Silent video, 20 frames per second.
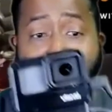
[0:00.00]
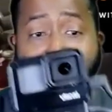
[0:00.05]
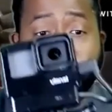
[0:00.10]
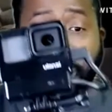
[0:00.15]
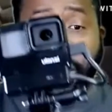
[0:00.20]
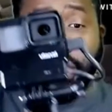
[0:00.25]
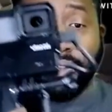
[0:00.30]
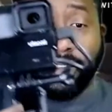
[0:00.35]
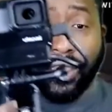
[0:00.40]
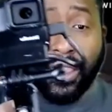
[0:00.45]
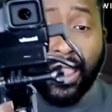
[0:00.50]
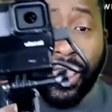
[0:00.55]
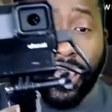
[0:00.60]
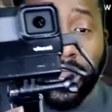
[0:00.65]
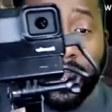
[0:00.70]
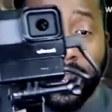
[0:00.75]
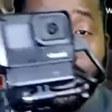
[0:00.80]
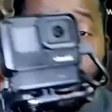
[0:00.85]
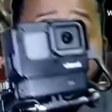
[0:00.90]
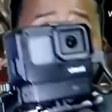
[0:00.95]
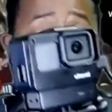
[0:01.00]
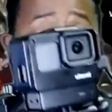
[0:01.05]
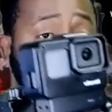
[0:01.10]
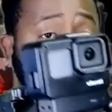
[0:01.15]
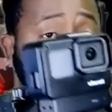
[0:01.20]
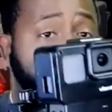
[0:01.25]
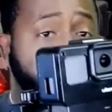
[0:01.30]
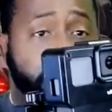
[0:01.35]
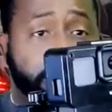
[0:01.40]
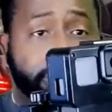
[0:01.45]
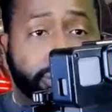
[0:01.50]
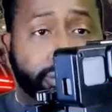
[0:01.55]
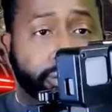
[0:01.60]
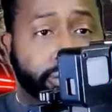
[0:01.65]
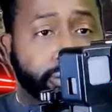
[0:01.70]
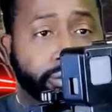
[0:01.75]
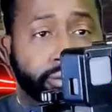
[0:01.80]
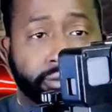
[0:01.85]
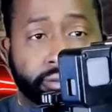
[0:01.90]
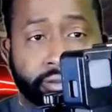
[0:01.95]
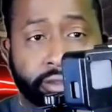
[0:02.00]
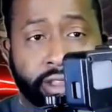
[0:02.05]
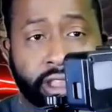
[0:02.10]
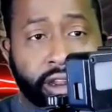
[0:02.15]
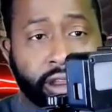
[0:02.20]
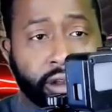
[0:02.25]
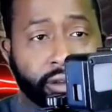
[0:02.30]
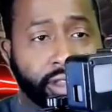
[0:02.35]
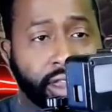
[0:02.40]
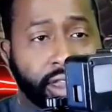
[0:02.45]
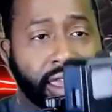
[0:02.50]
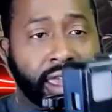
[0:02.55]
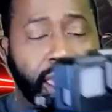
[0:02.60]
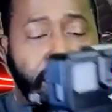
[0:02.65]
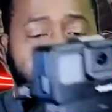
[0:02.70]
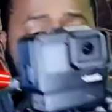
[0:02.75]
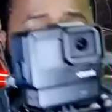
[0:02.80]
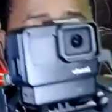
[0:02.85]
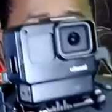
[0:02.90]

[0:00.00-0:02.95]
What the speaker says: Because again, you know, the case,